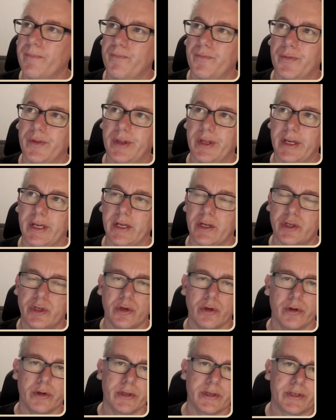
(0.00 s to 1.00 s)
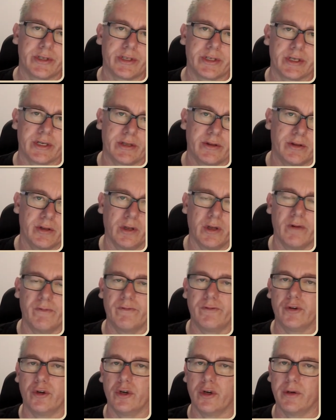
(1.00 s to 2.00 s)
the shorts, the
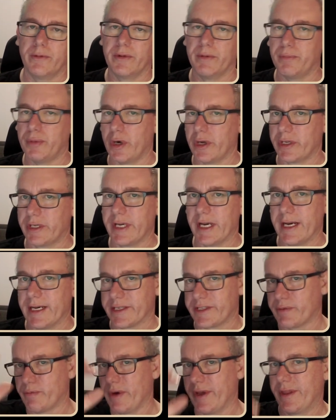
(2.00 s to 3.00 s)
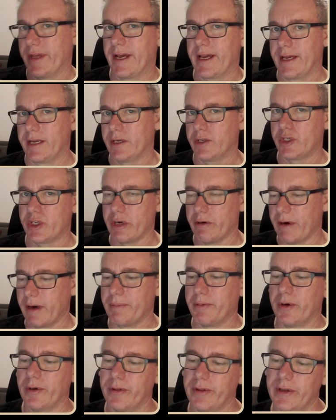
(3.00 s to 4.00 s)
long form, the podcasts, where they show
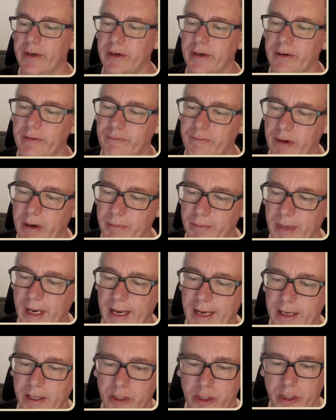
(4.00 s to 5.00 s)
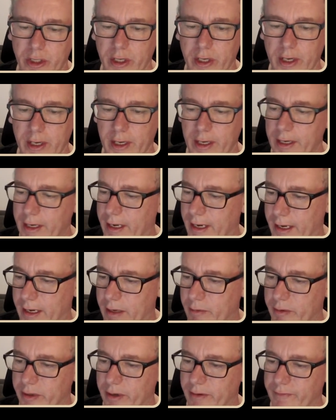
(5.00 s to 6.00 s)
up on the front page.
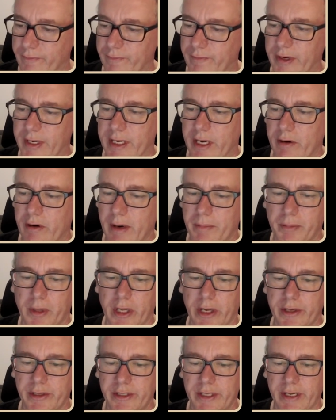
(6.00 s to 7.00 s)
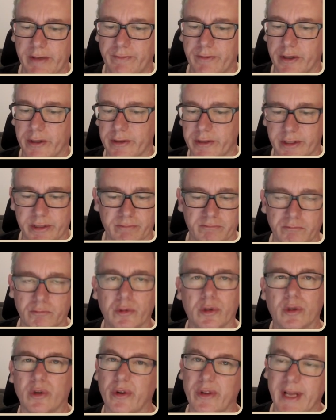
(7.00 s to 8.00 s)
We got video upload defaults,
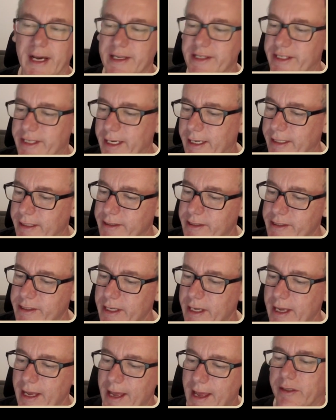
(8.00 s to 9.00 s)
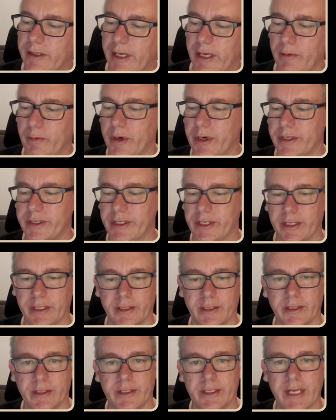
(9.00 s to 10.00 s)
call that settings, keywords
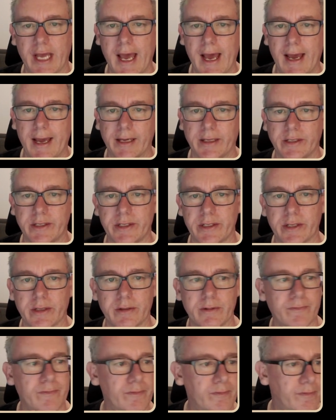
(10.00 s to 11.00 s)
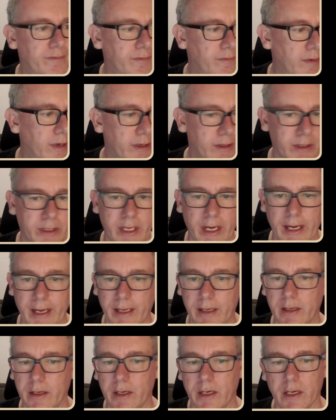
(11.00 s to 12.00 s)
and tags.
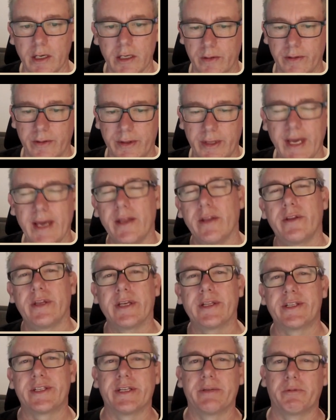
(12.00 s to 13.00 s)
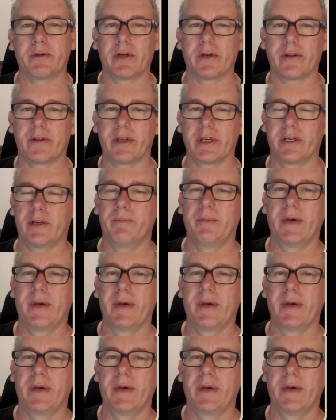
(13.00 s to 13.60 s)
Okay, they're the things that we're going to think